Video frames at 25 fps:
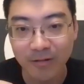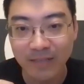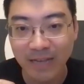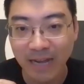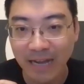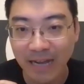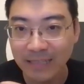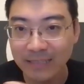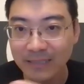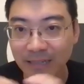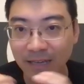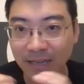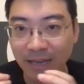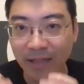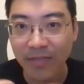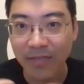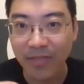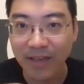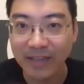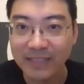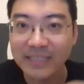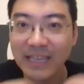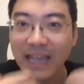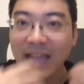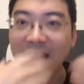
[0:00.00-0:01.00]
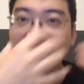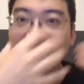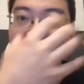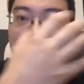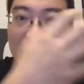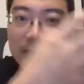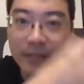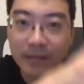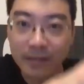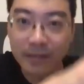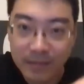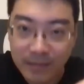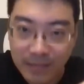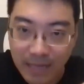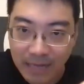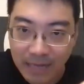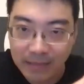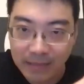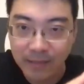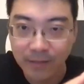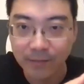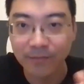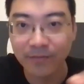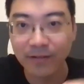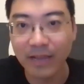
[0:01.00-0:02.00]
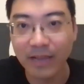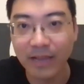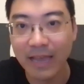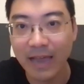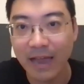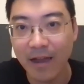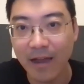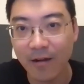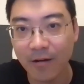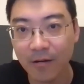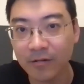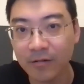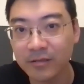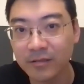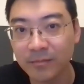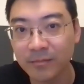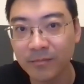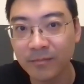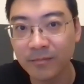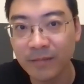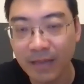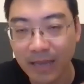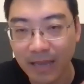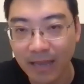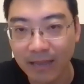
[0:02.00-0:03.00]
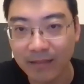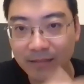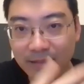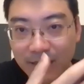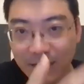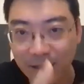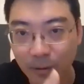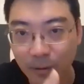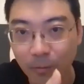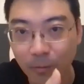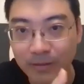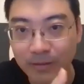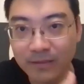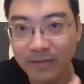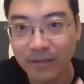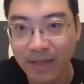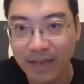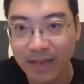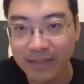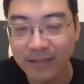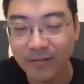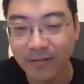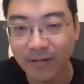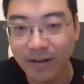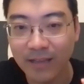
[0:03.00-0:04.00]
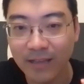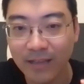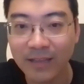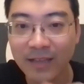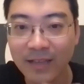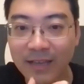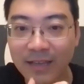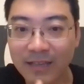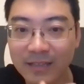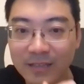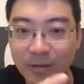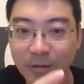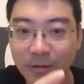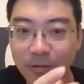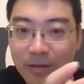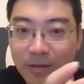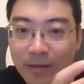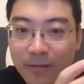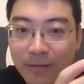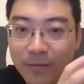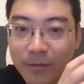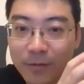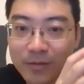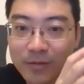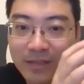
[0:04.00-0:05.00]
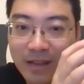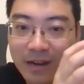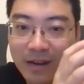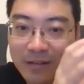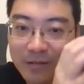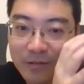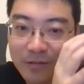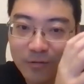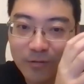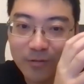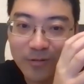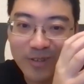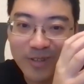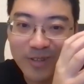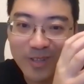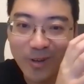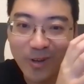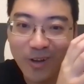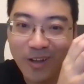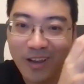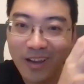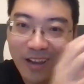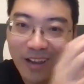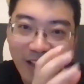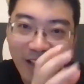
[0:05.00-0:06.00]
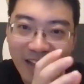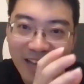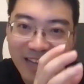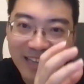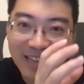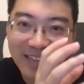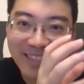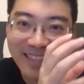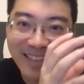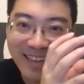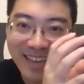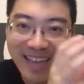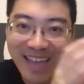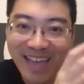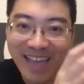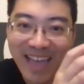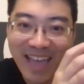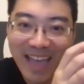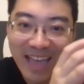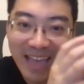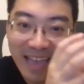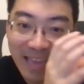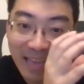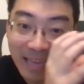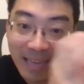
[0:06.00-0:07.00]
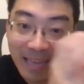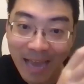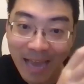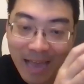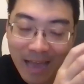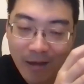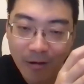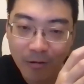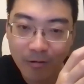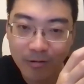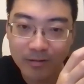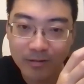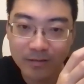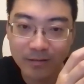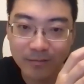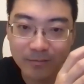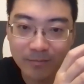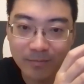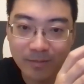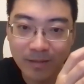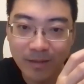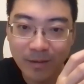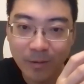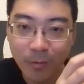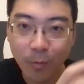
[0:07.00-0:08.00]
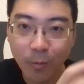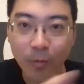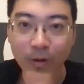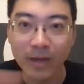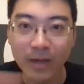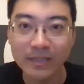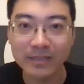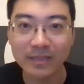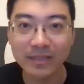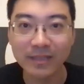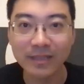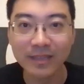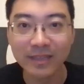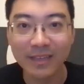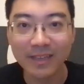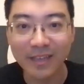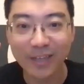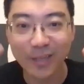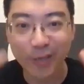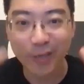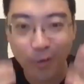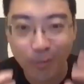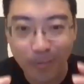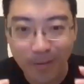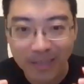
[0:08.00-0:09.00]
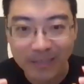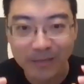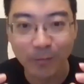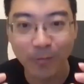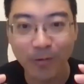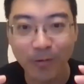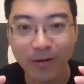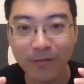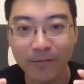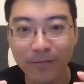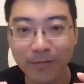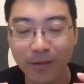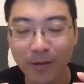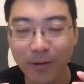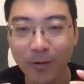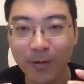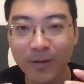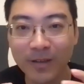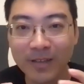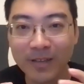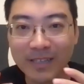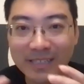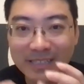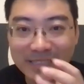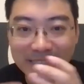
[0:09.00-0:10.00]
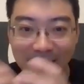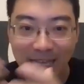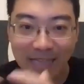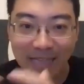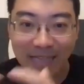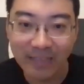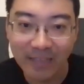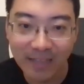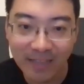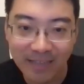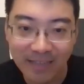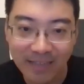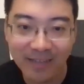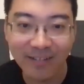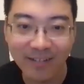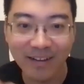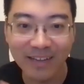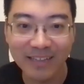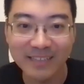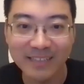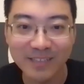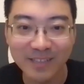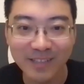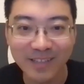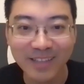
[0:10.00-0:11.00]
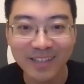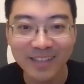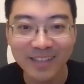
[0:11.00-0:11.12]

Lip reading: task. That's another set of AI algorithm can deal with that, right? So if you start to align the AI algorithm with humans workflow, suddenly, right?